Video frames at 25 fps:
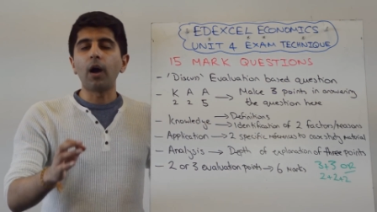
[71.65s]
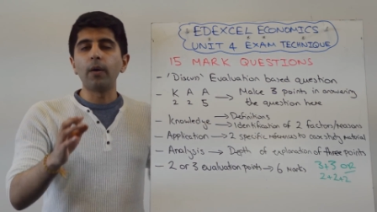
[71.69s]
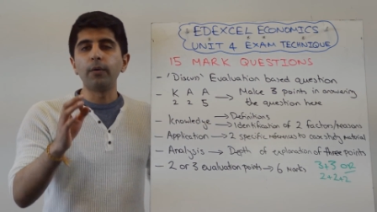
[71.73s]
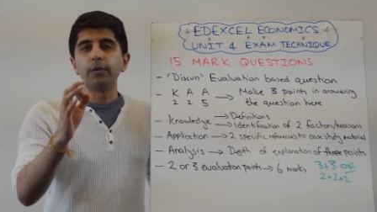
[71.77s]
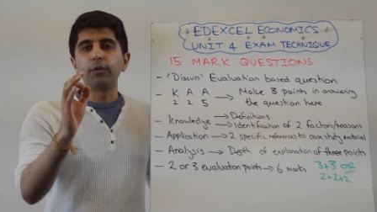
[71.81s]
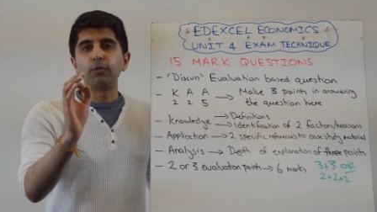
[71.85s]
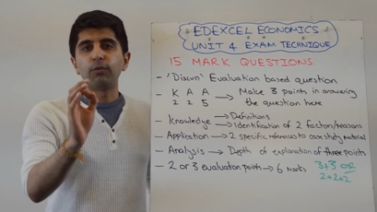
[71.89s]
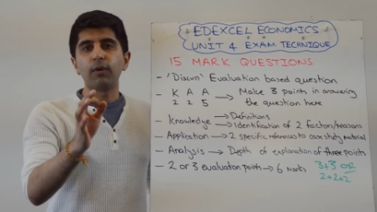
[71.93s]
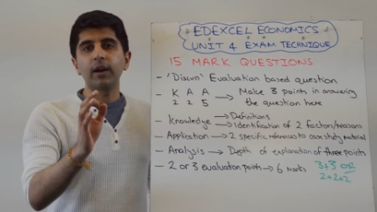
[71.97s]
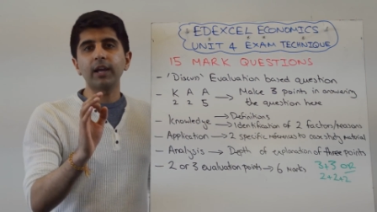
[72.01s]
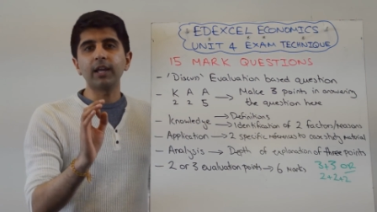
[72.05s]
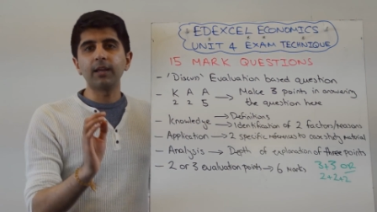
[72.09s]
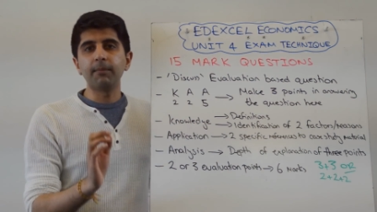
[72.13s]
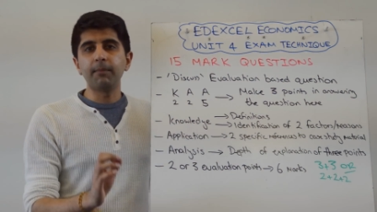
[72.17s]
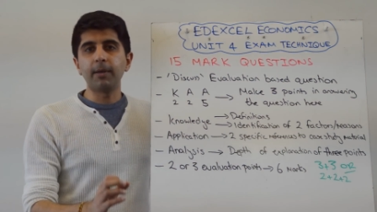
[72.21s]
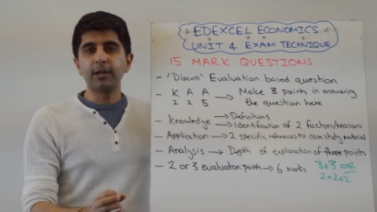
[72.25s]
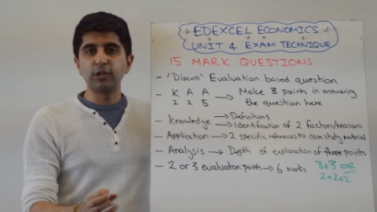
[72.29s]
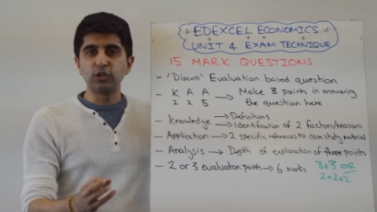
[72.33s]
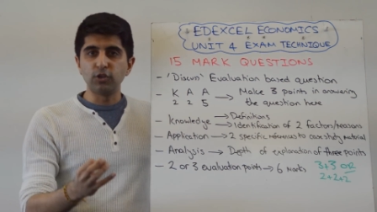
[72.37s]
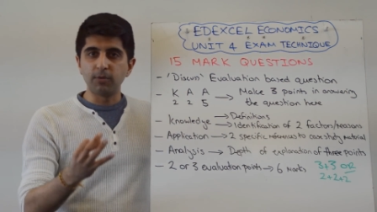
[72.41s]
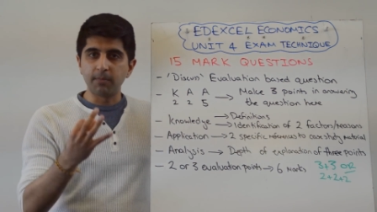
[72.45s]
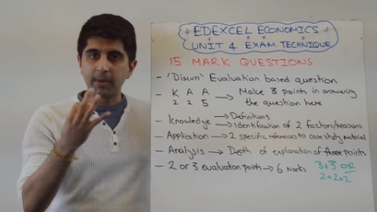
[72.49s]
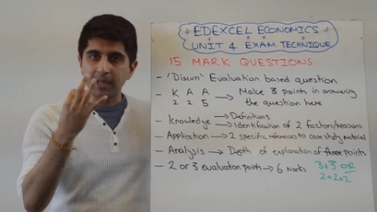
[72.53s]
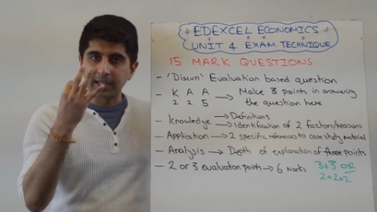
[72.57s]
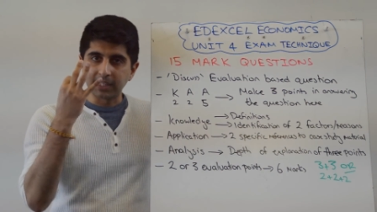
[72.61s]
I would
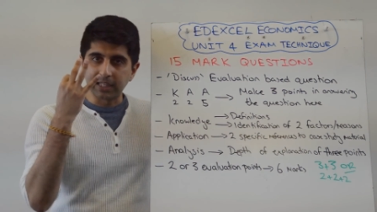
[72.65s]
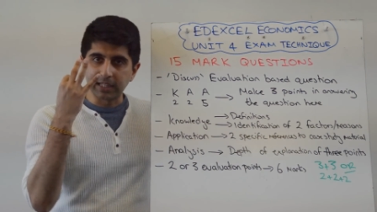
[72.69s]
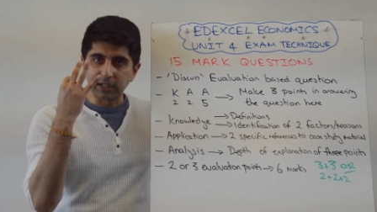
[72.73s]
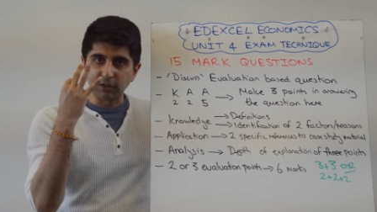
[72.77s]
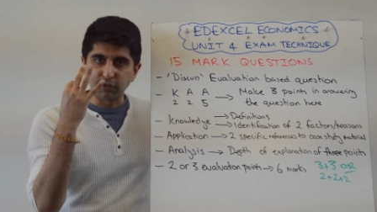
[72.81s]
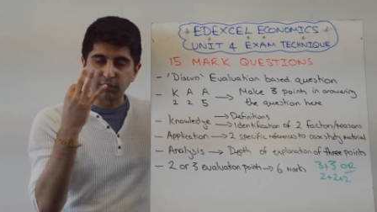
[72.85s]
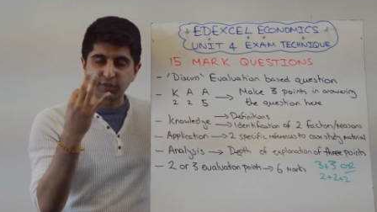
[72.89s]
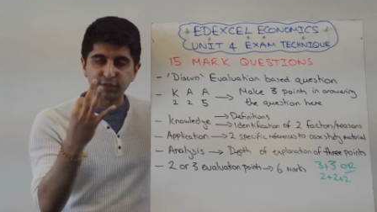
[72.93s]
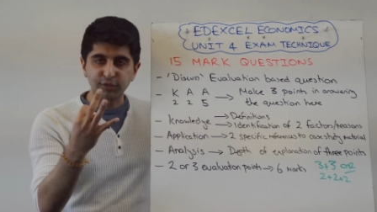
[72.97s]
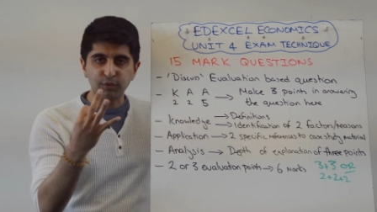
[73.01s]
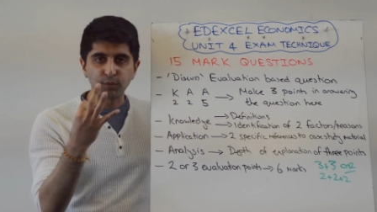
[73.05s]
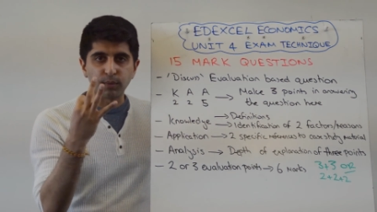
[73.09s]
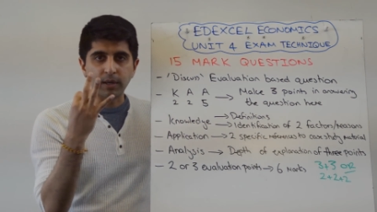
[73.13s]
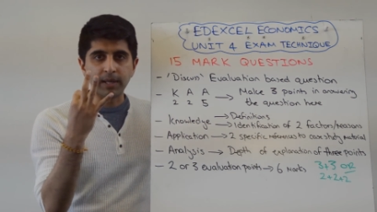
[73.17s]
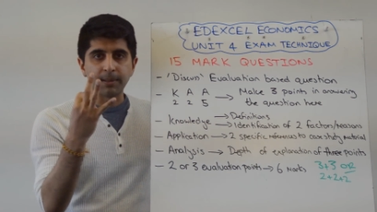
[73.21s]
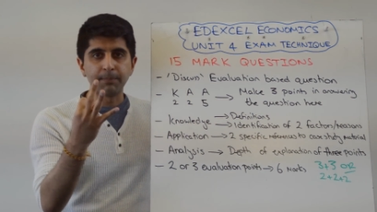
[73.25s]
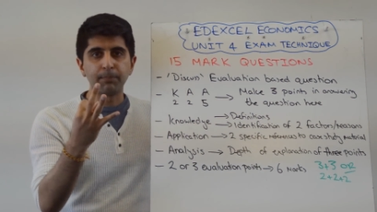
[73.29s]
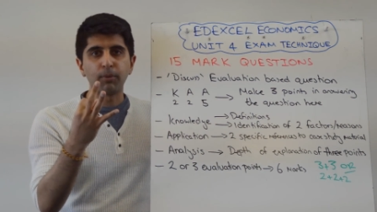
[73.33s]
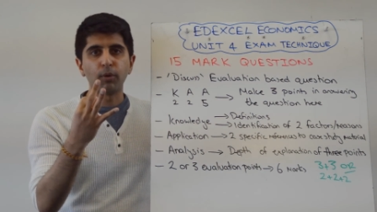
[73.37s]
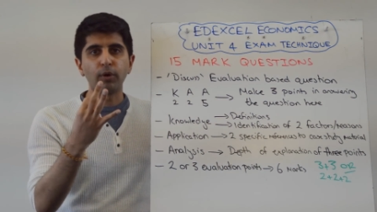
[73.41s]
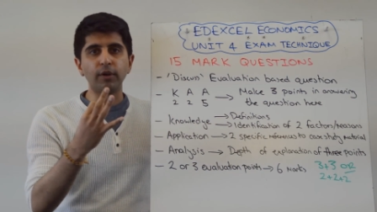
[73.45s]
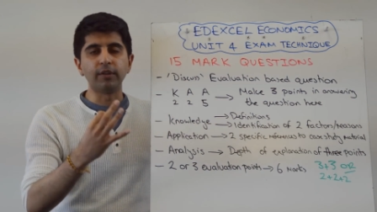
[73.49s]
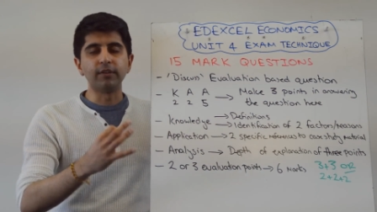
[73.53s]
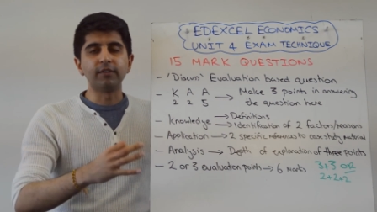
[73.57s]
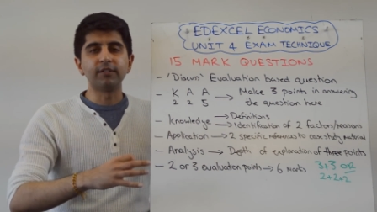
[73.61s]
recommend you making three
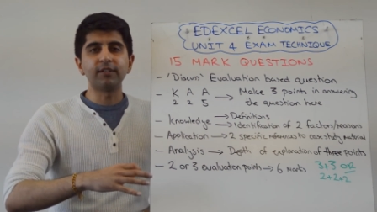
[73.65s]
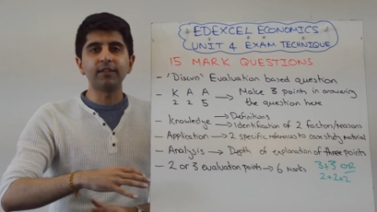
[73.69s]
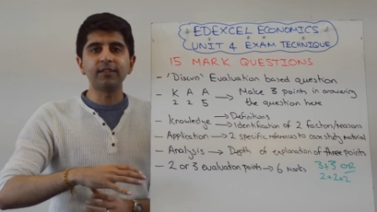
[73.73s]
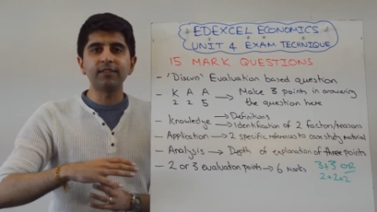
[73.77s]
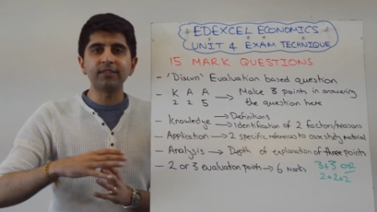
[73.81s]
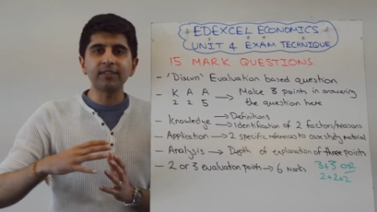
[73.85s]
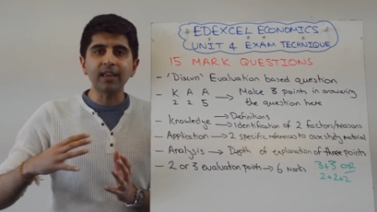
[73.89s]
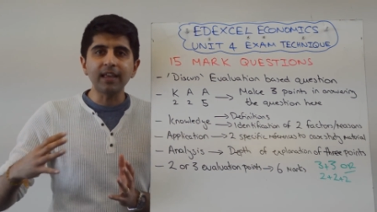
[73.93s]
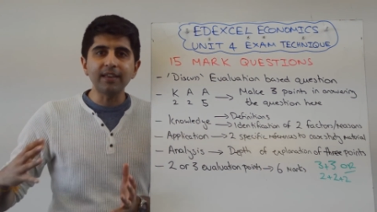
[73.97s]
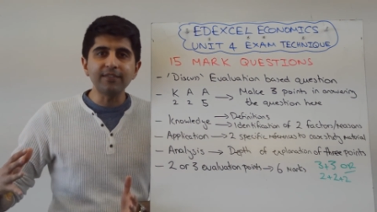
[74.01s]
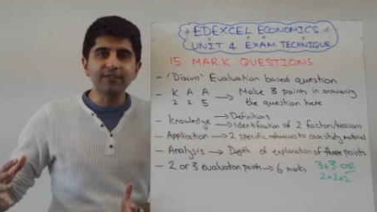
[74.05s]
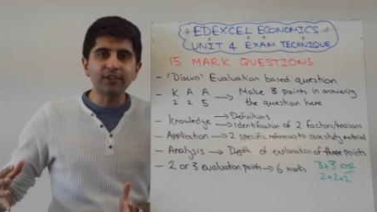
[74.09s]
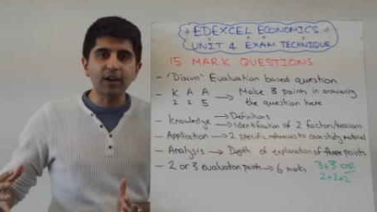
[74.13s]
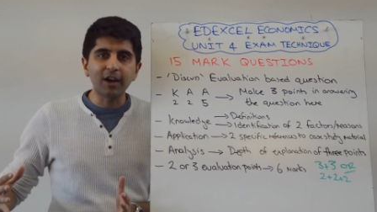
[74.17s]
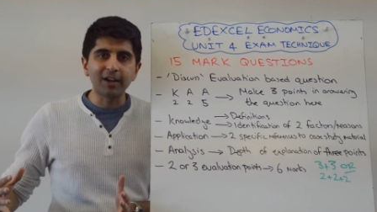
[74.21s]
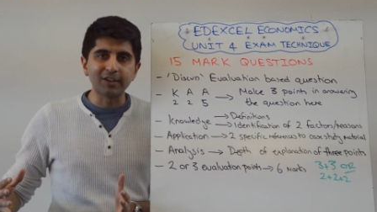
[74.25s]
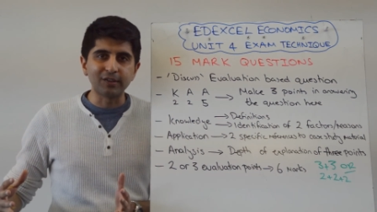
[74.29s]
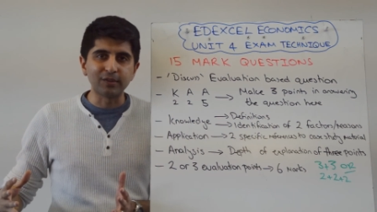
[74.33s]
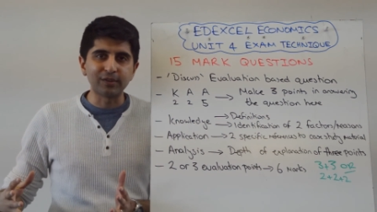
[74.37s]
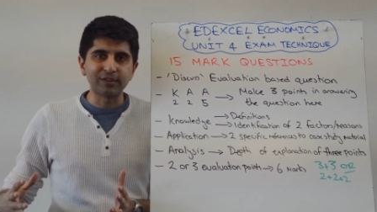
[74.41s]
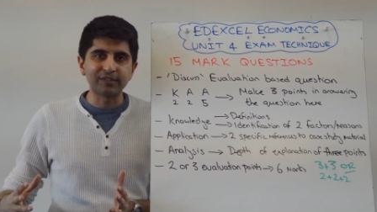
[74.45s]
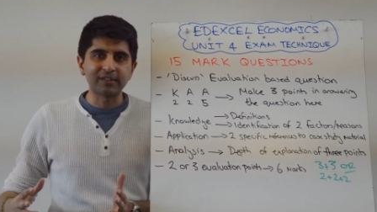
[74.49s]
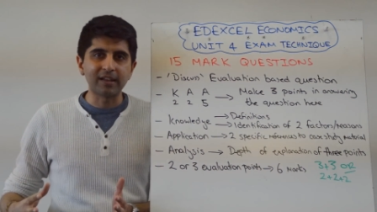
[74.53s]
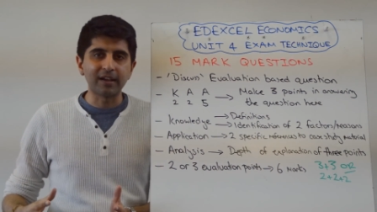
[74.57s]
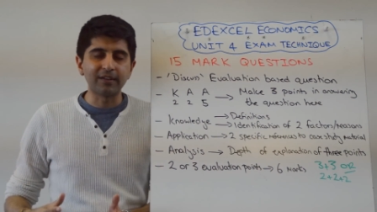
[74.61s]
points to safeguard
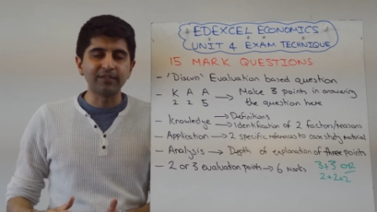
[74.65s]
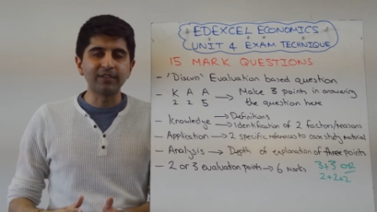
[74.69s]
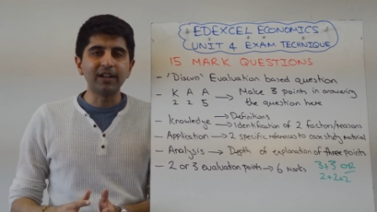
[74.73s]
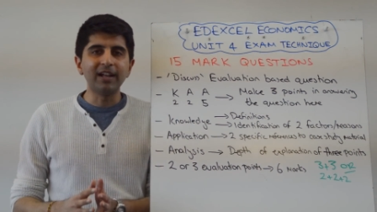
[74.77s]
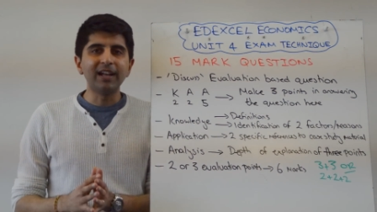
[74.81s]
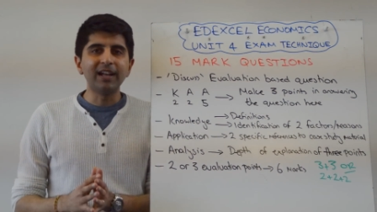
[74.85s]
yourself.